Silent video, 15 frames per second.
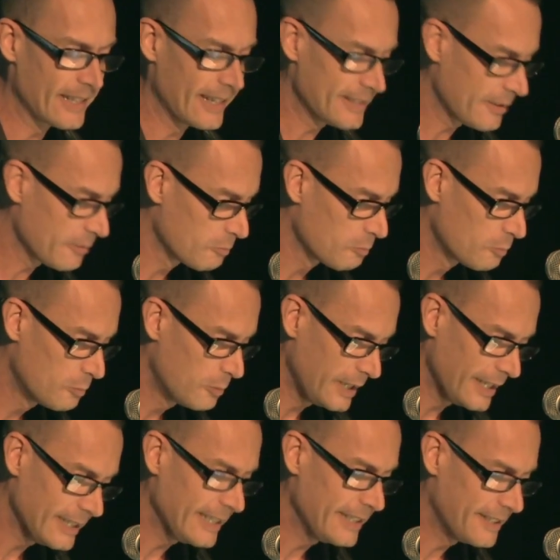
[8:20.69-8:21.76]
That's a
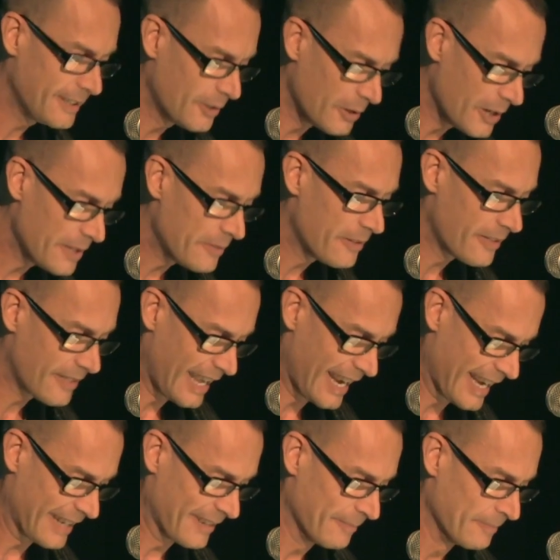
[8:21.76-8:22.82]
really good
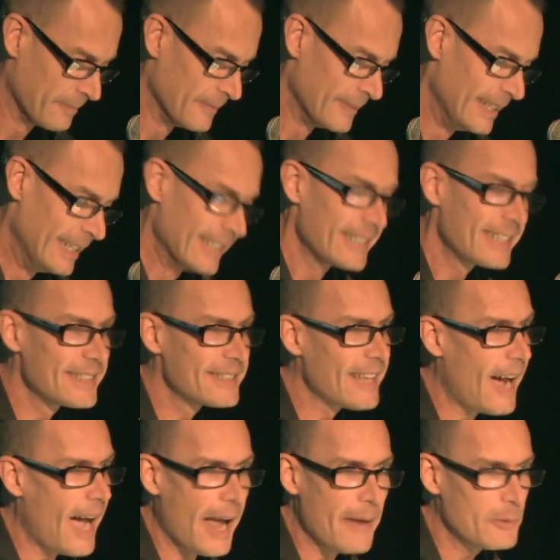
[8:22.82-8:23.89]
thing, because
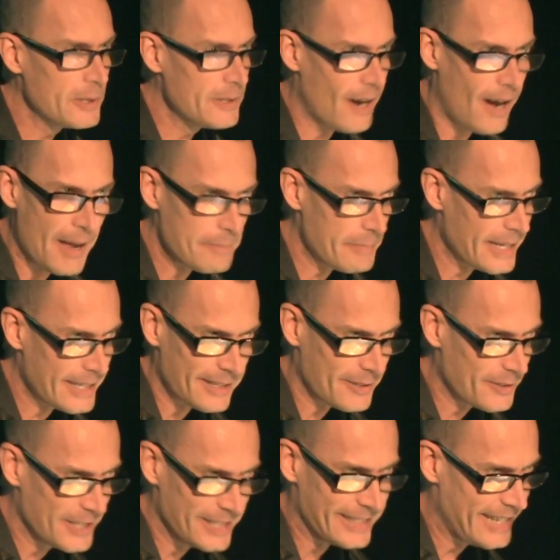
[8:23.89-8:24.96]
I would not make a
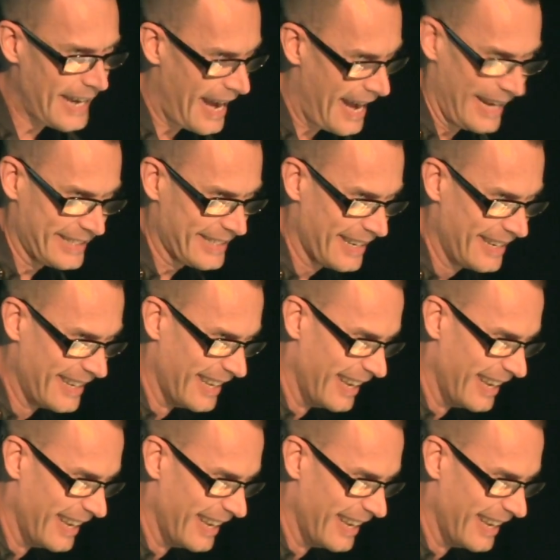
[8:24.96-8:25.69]
good dad.